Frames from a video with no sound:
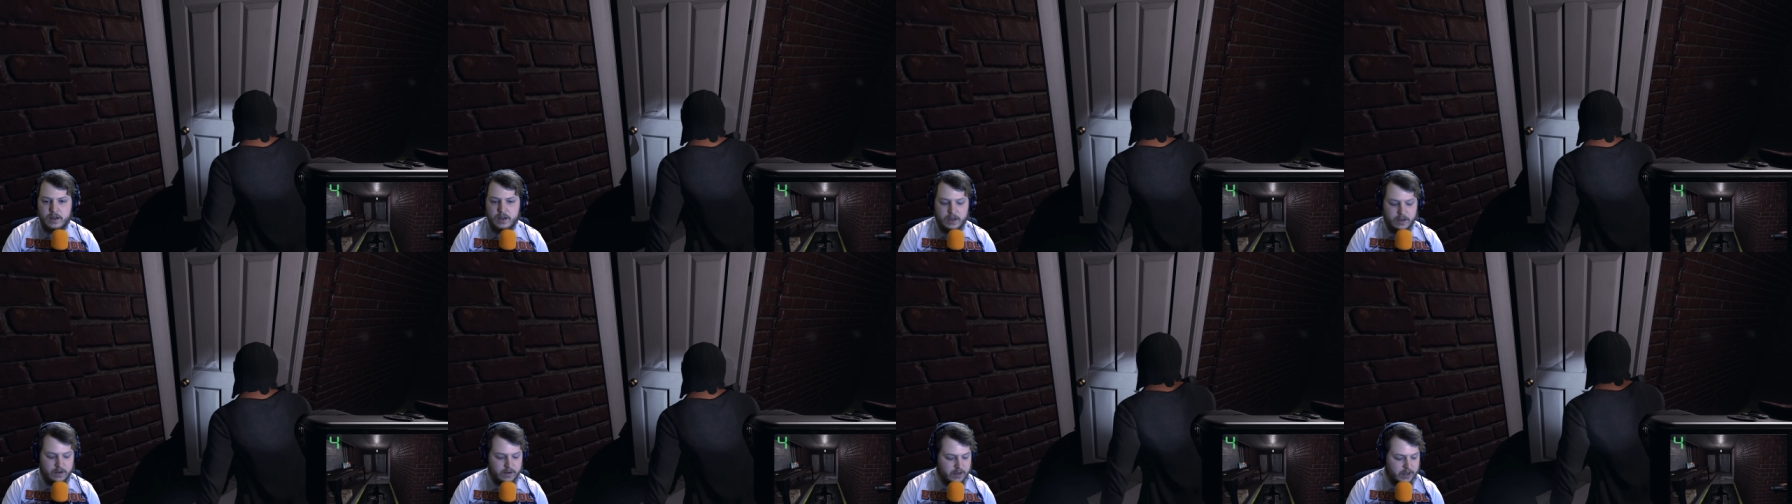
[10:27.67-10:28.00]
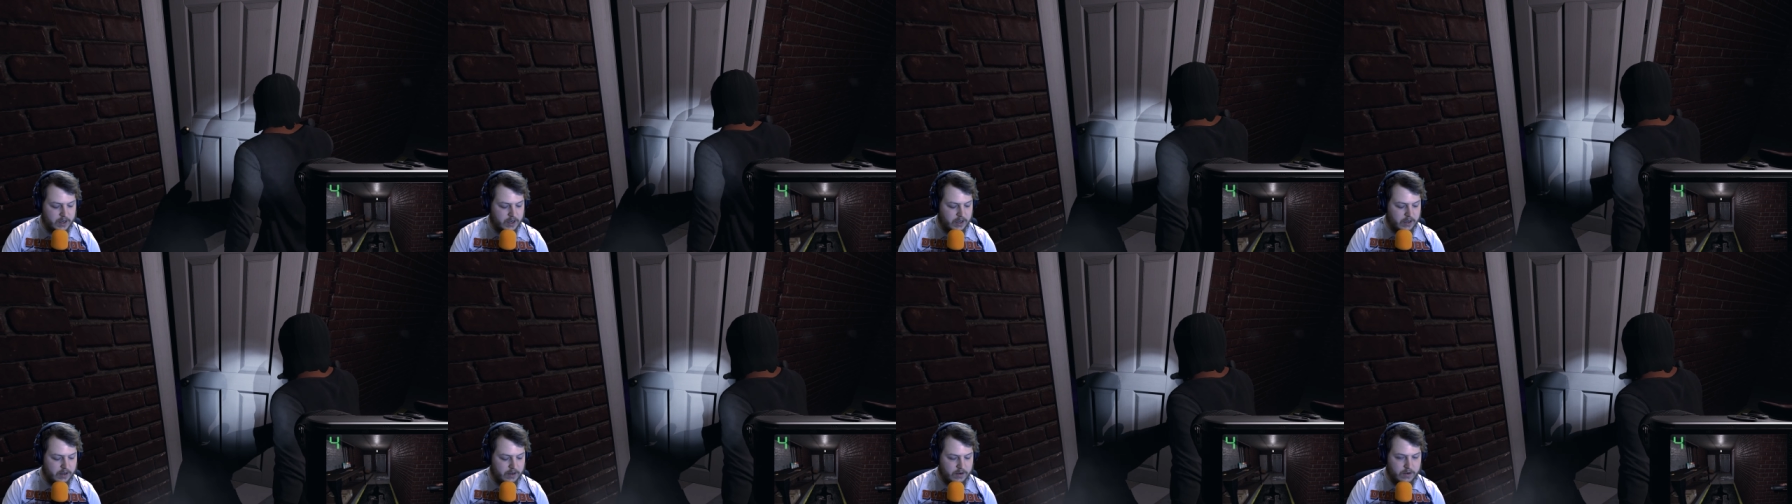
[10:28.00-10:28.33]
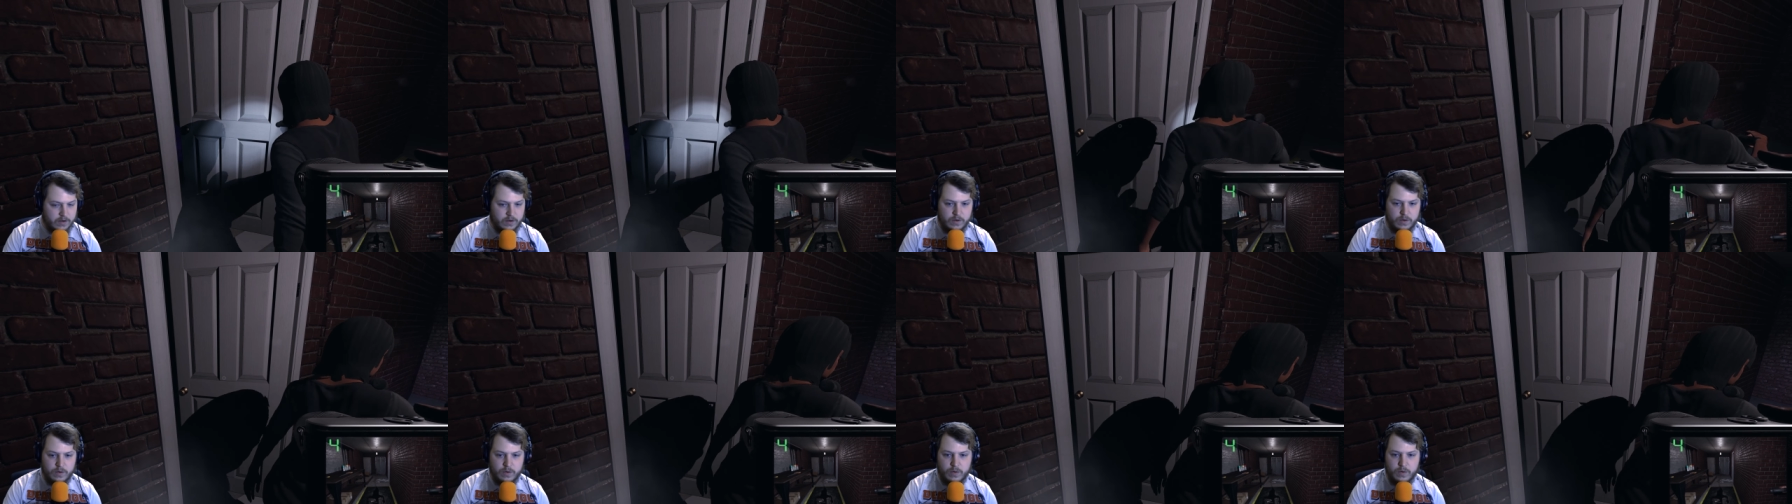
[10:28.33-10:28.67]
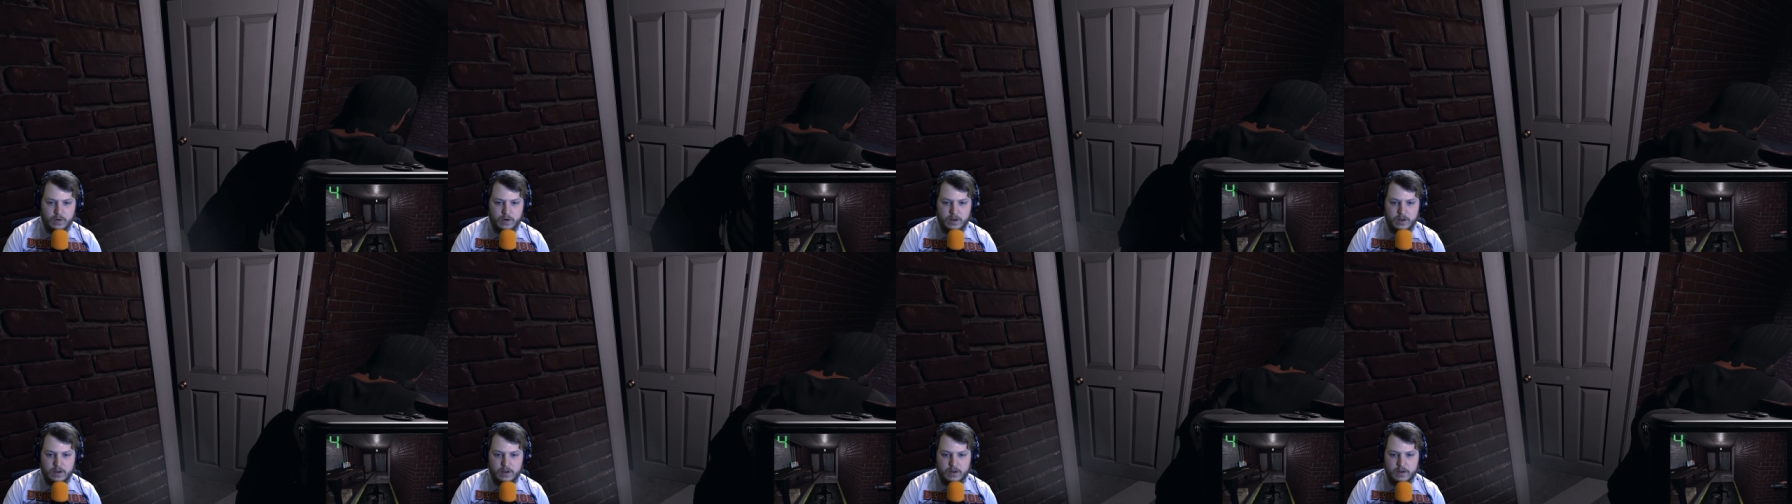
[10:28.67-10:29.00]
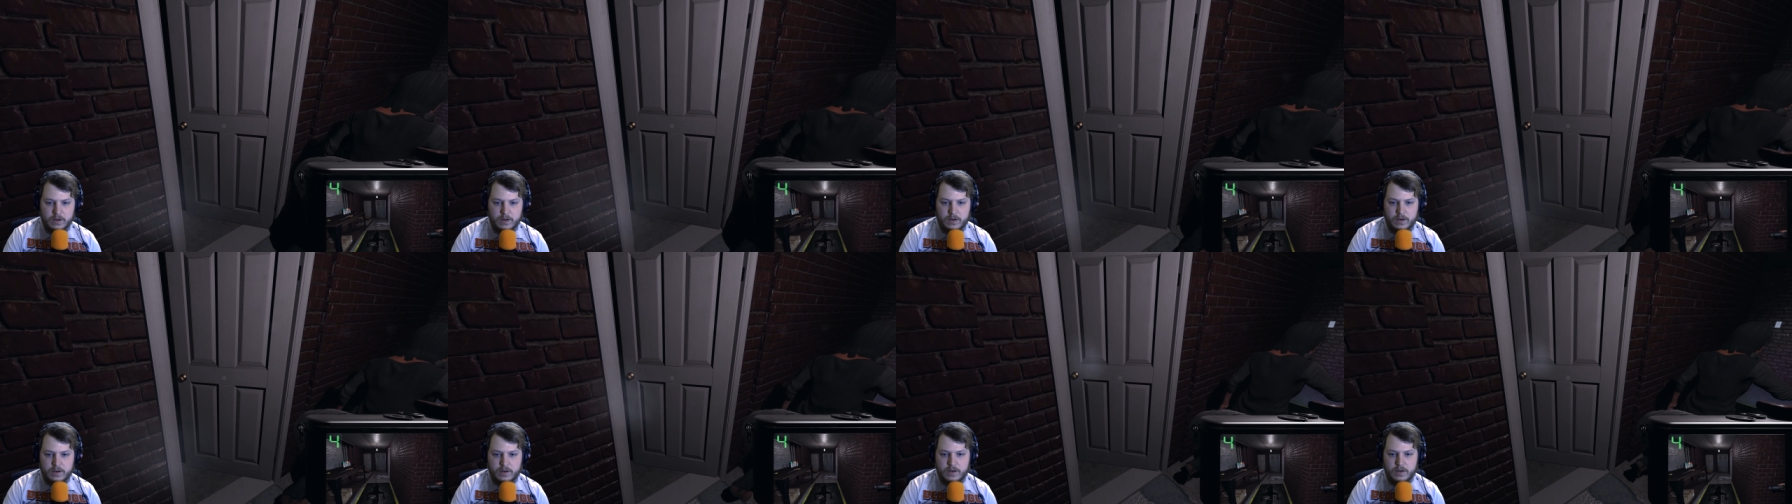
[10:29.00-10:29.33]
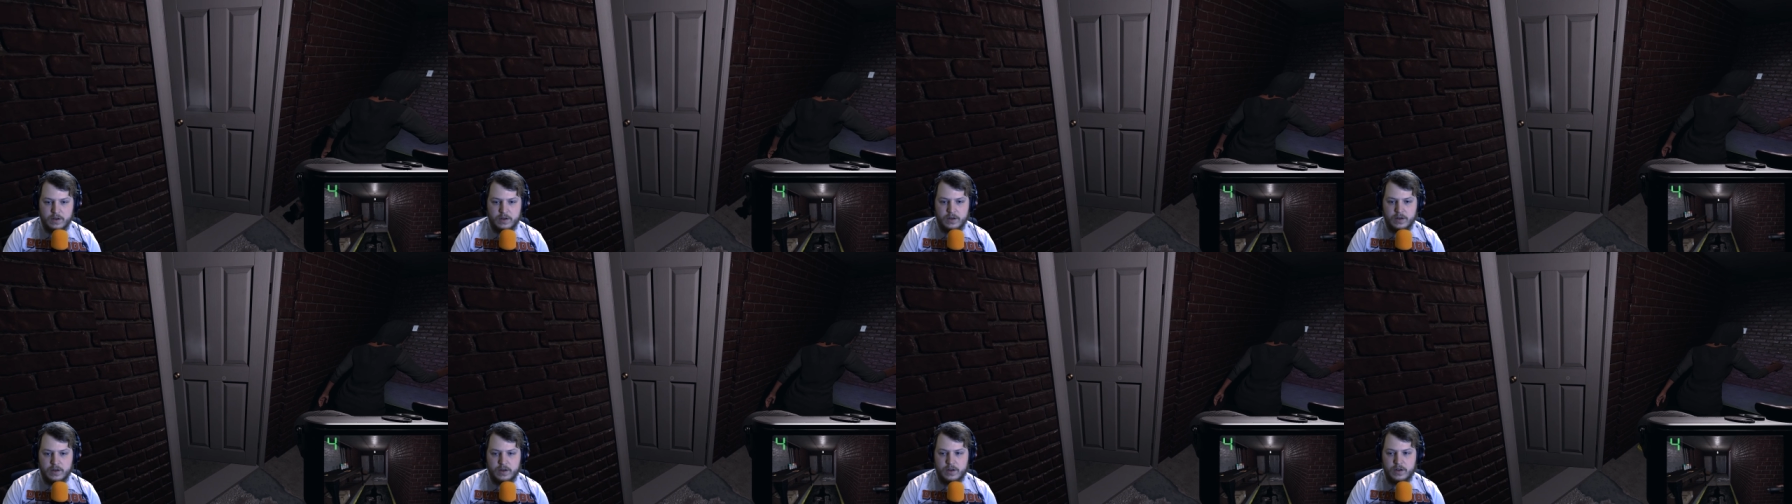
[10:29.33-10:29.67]
Okay, cool.
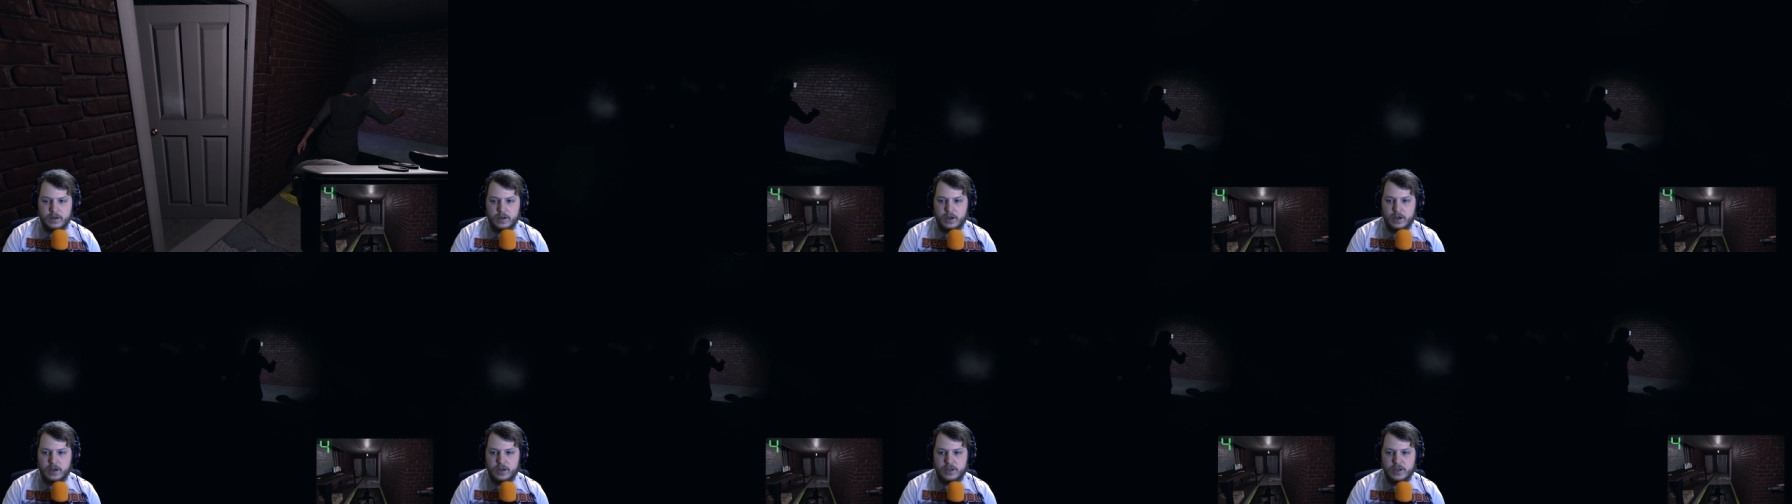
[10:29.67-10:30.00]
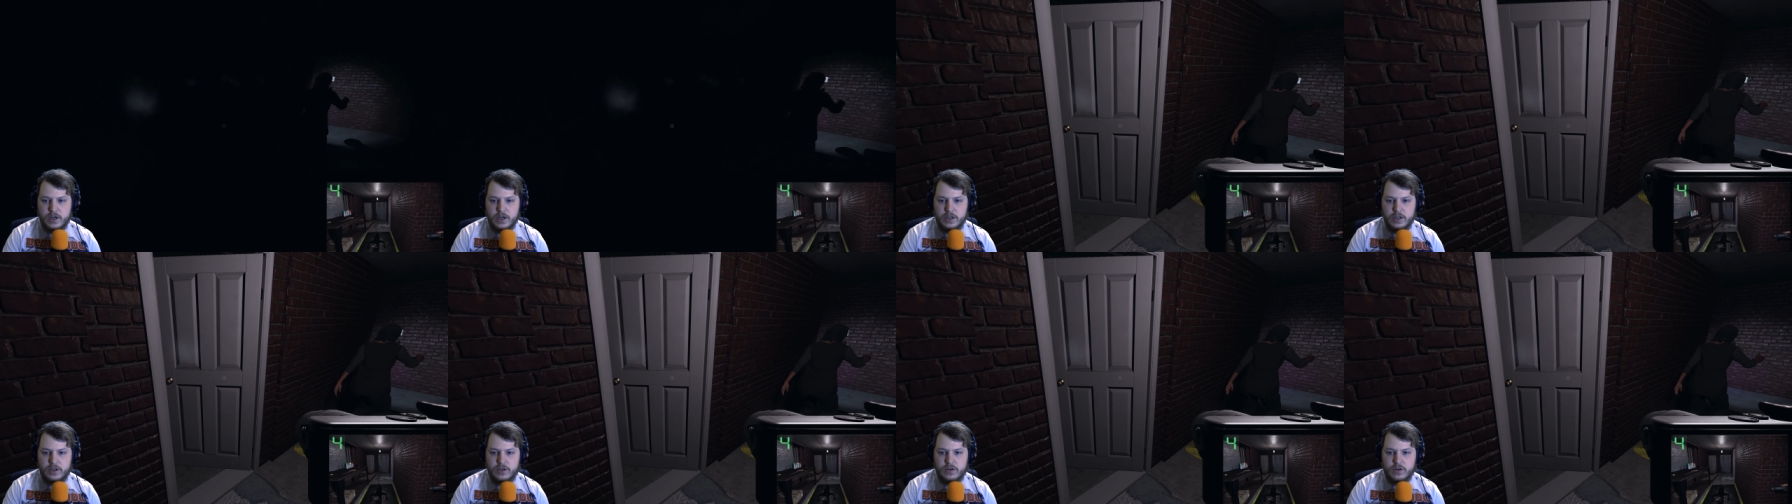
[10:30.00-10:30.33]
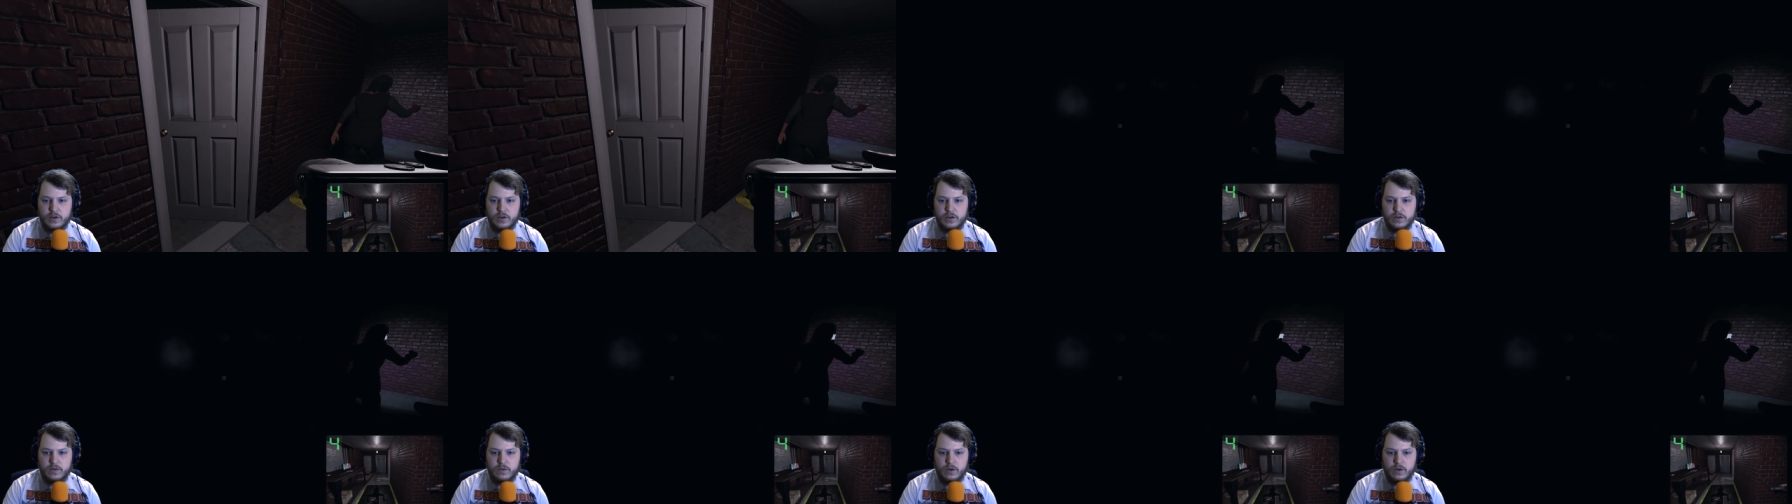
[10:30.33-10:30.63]
Uh, shine your torch.